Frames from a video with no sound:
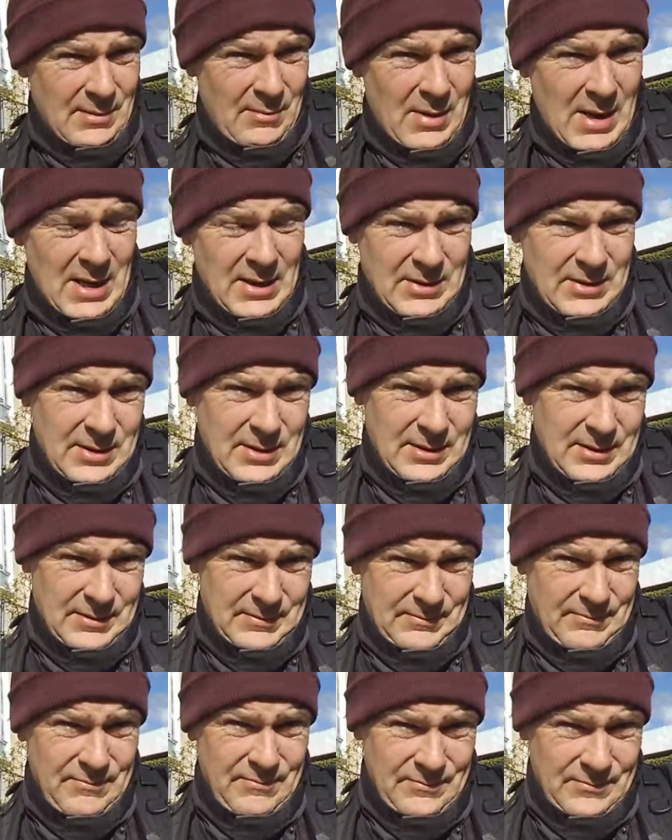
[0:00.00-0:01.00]
mask.
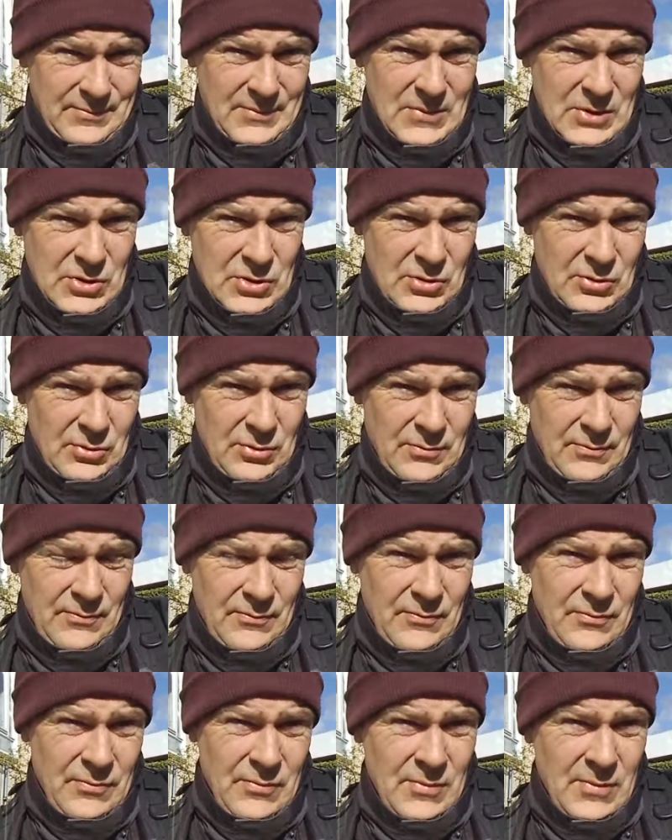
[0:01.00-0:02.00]
So
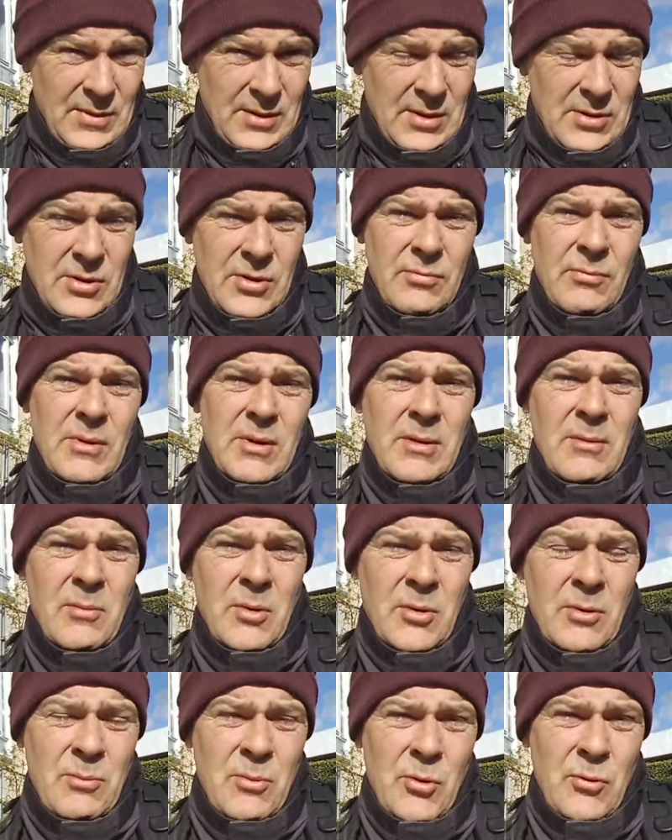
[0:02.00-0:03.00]
this is William on
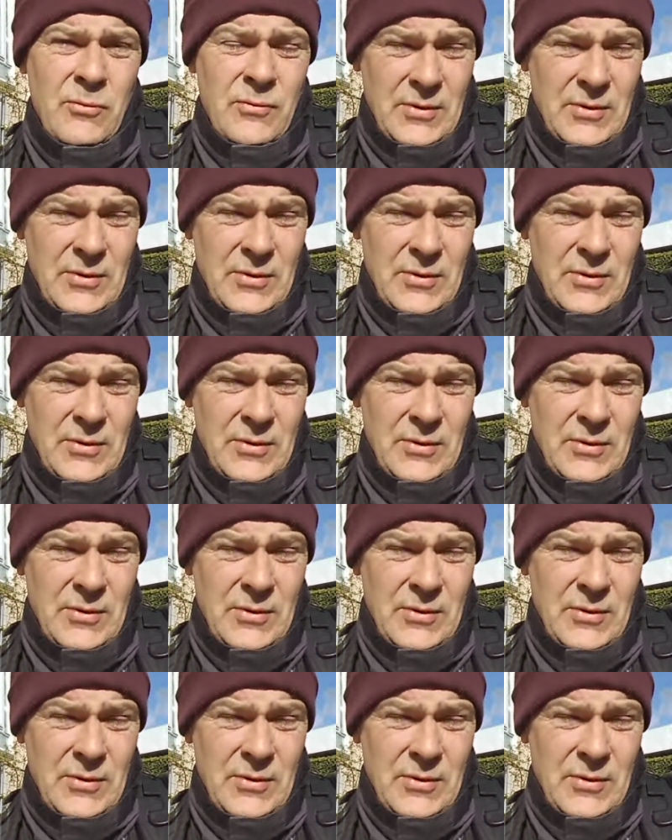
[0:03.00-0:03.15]
the Move,